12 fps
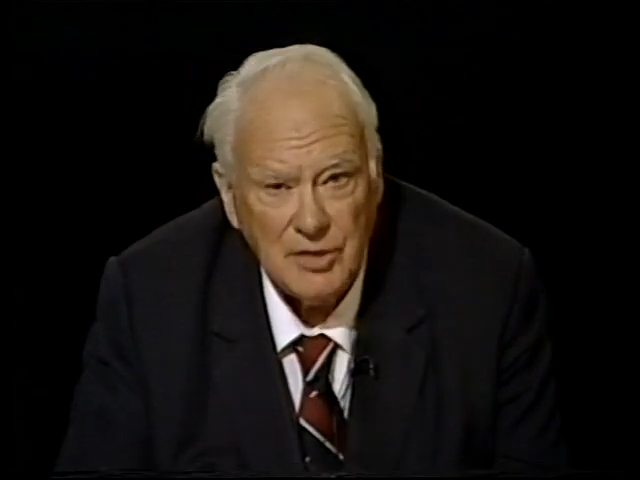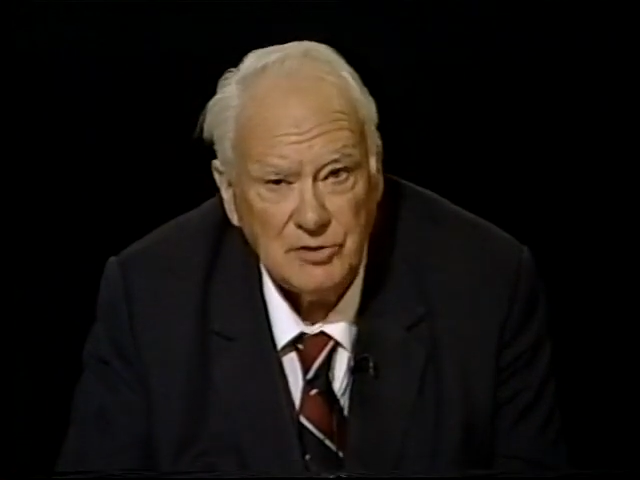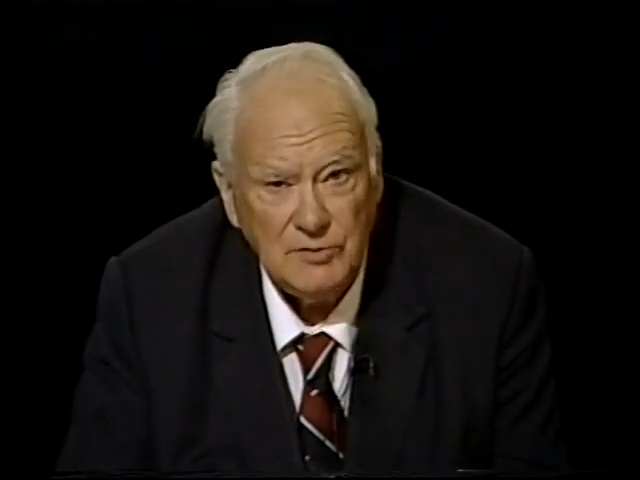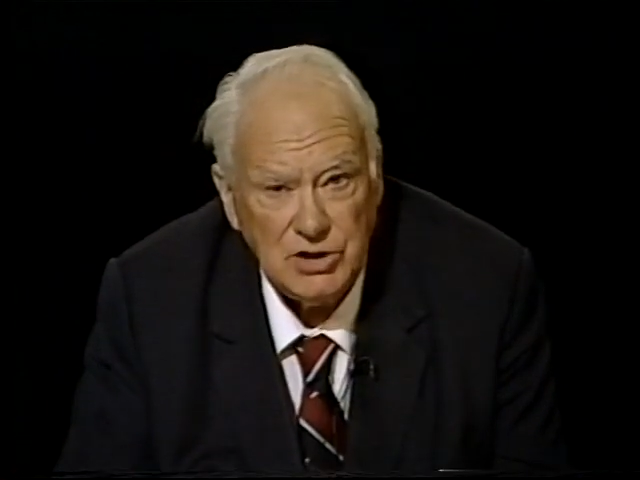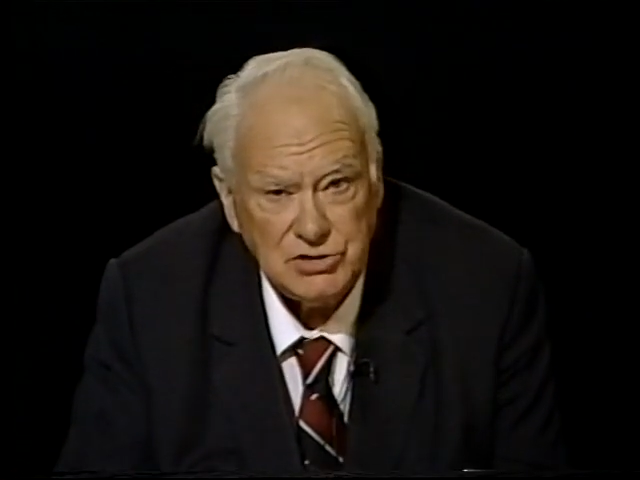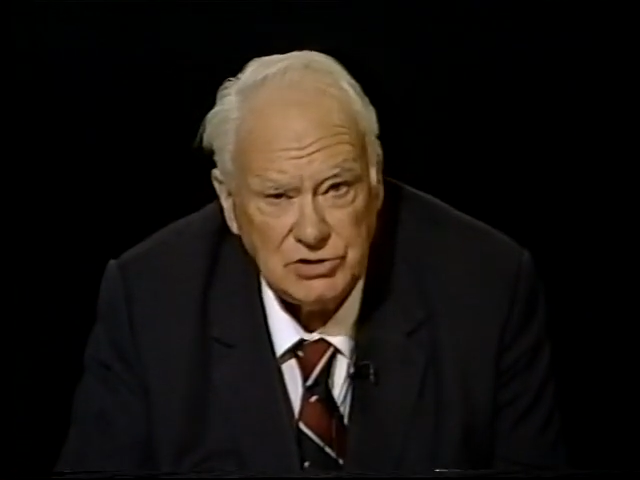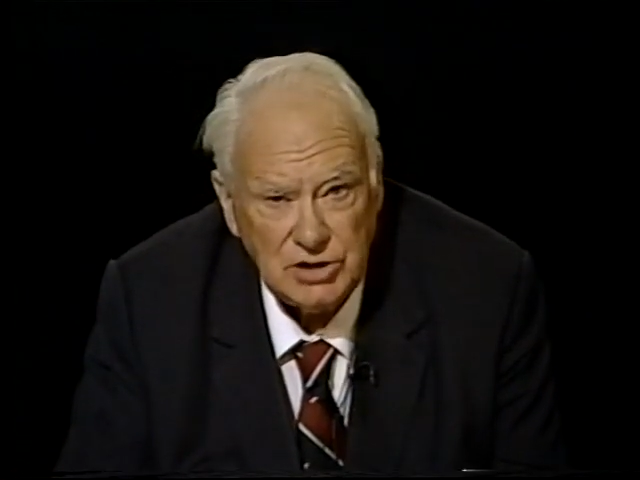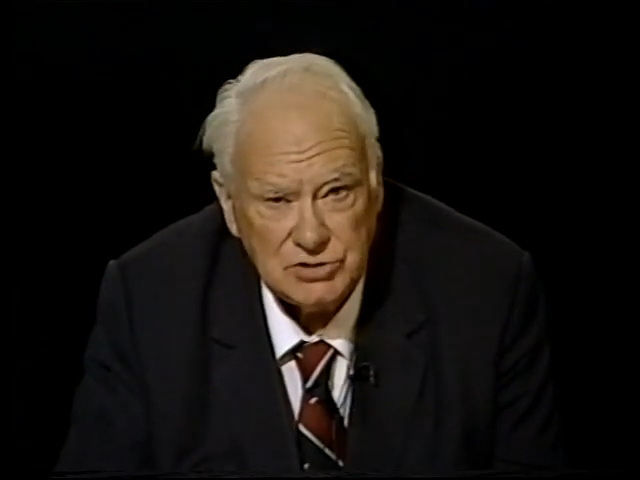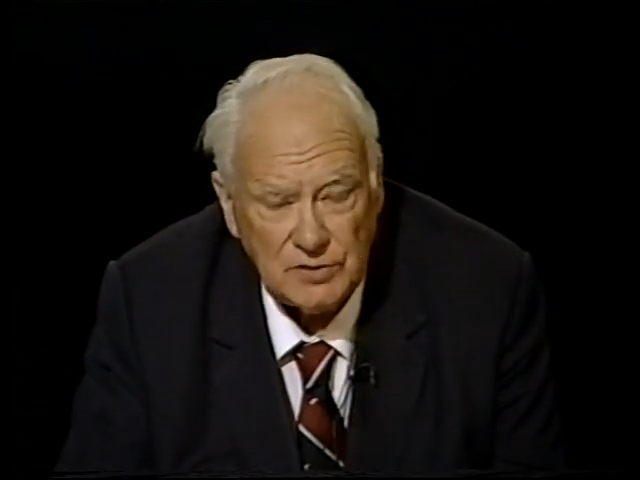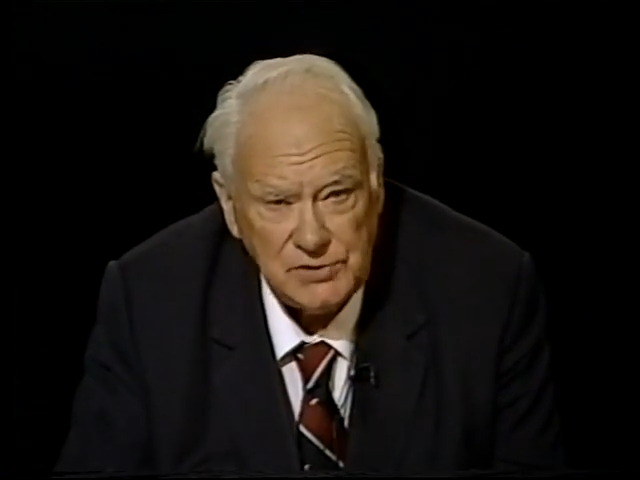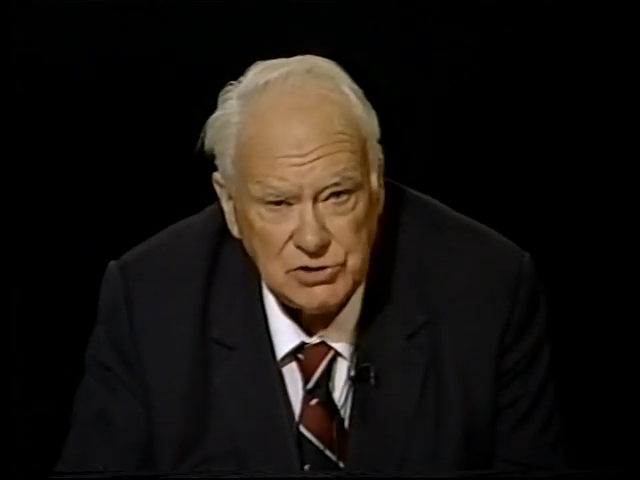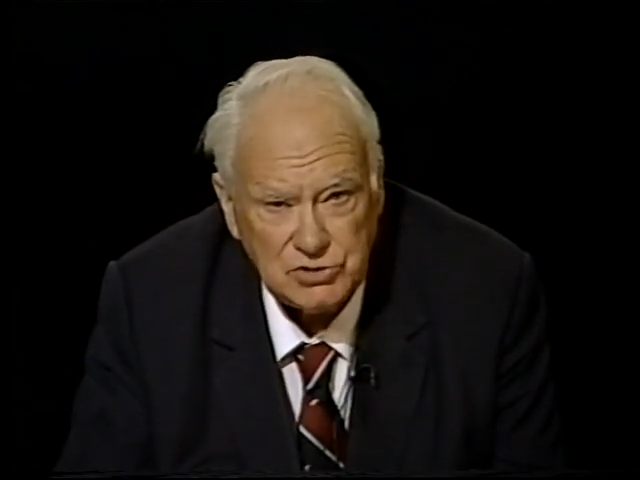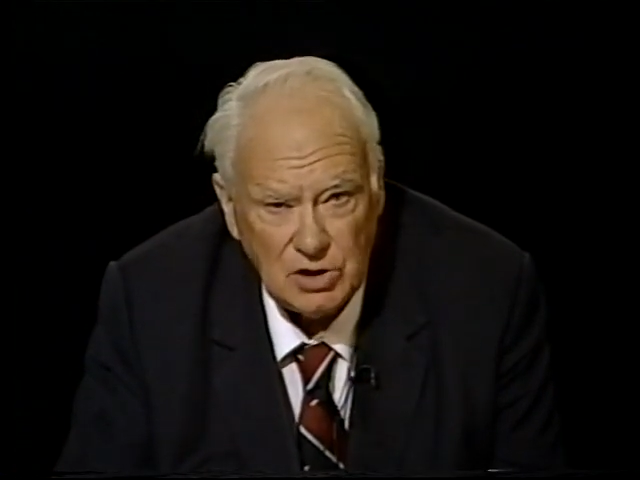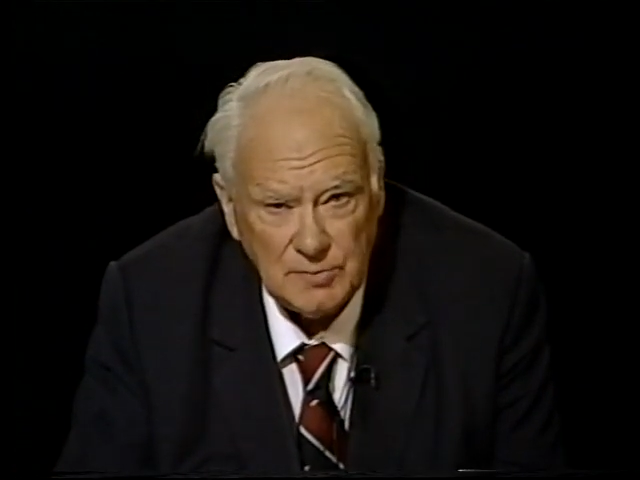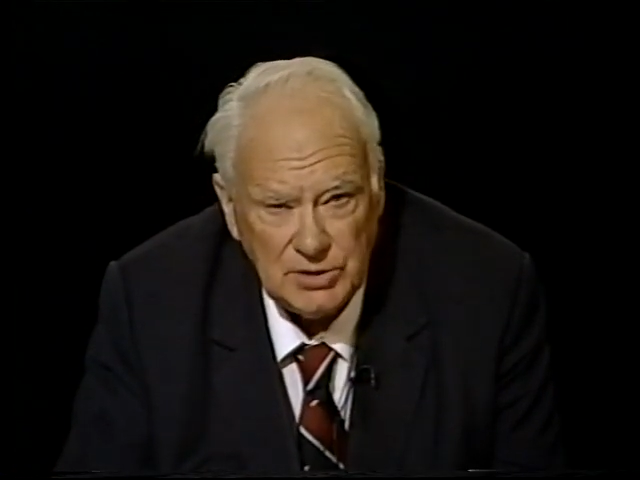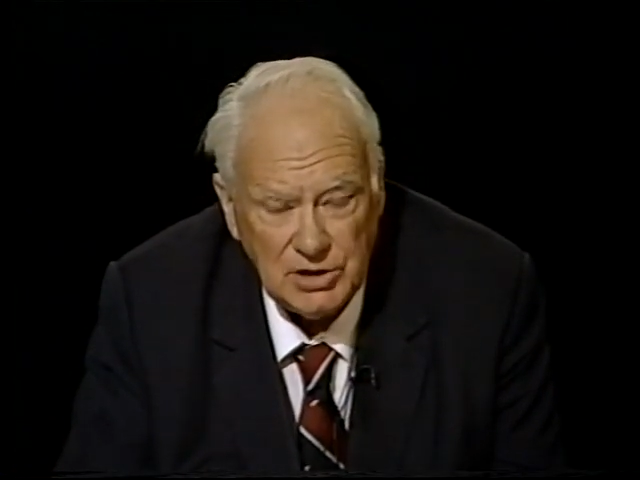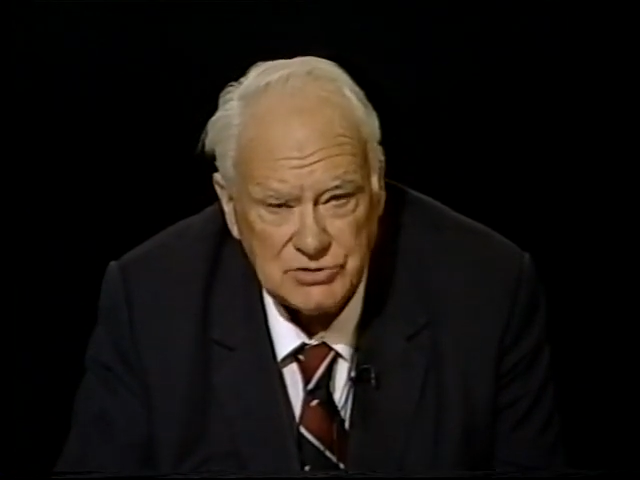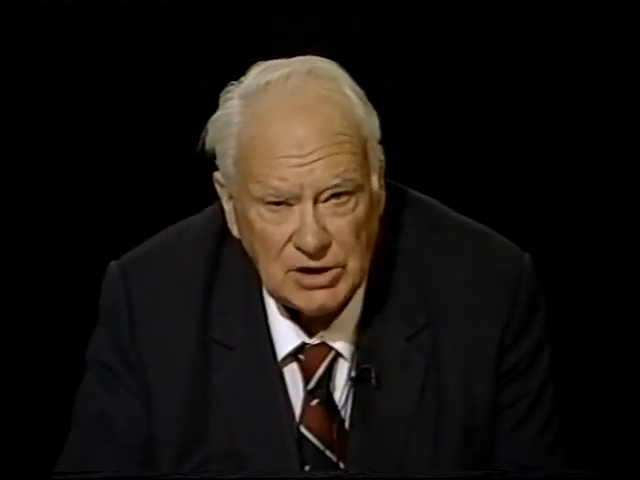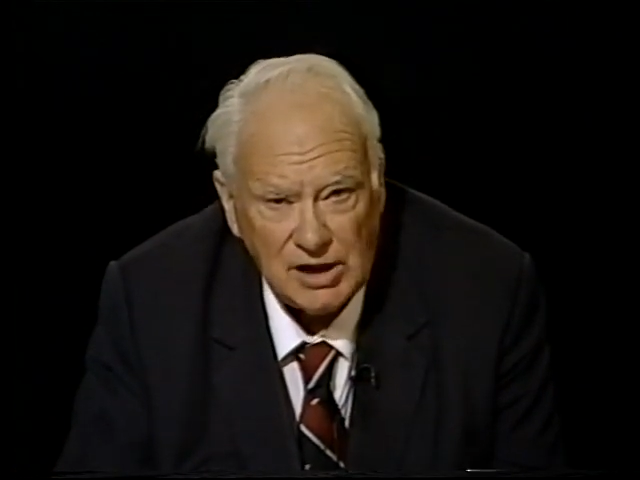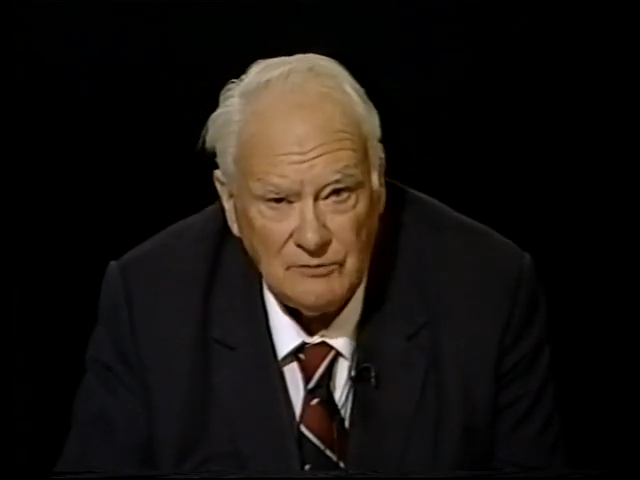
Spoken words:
The reason is that this comet is